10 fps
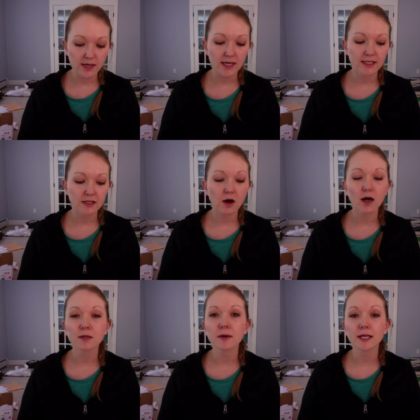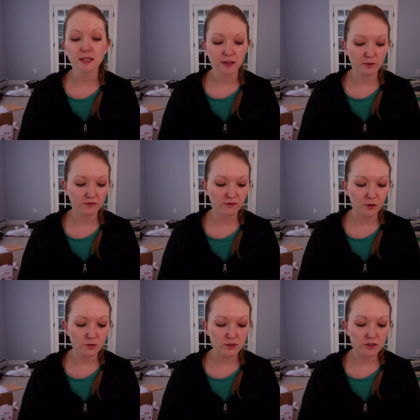and it automatically
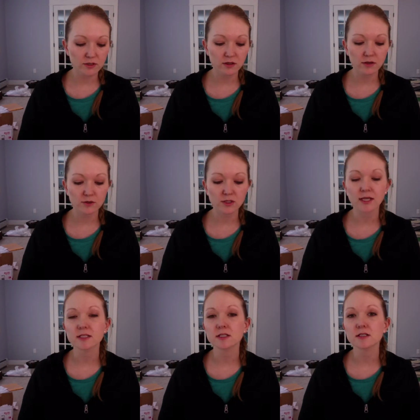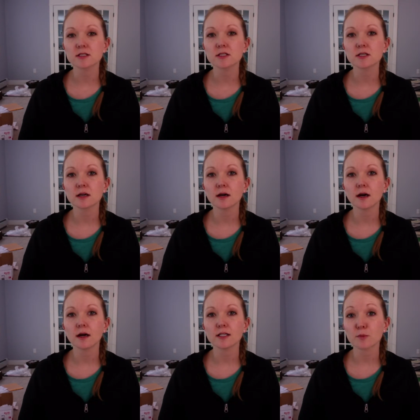revoked the doctor's license
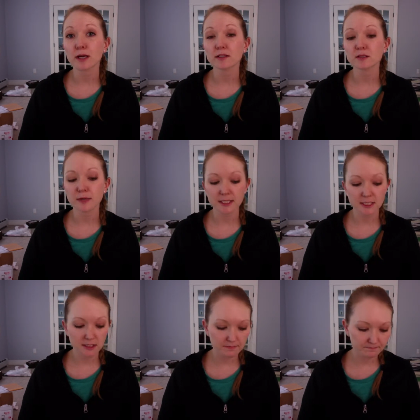to practice medicine.